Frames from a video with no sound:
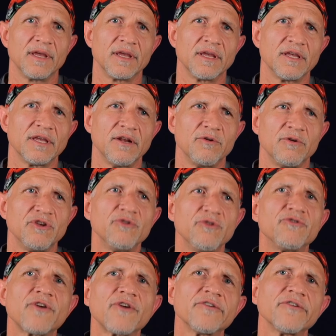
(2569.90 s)
you
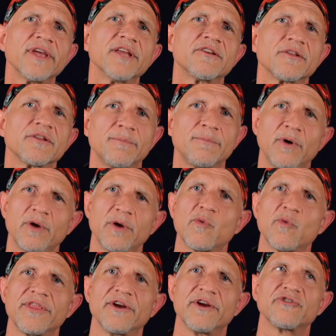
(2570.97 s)
start to get to the point
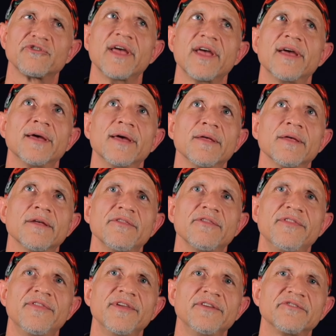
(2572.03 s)
where
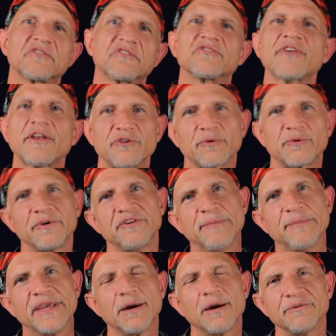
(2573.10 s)
these accessories
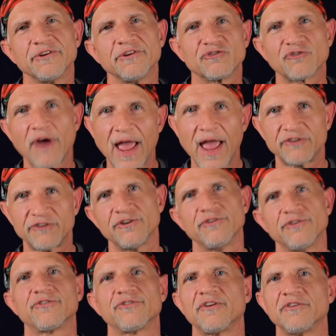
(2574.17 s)
become
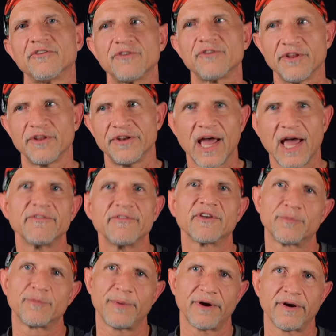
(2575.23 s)
distractions to the dive
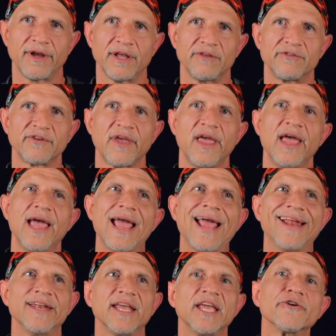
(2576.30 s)
experience
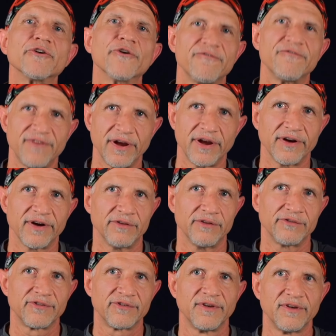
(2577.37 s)
and
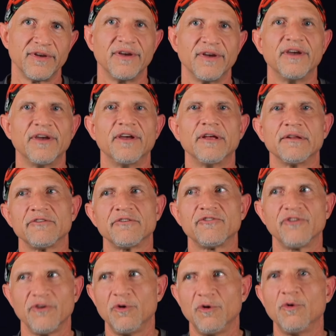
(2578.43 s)
interference
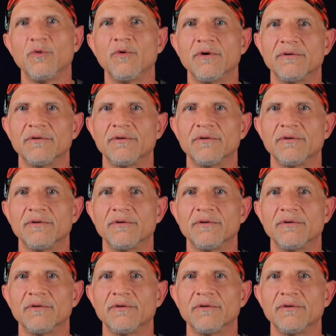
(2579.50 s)
to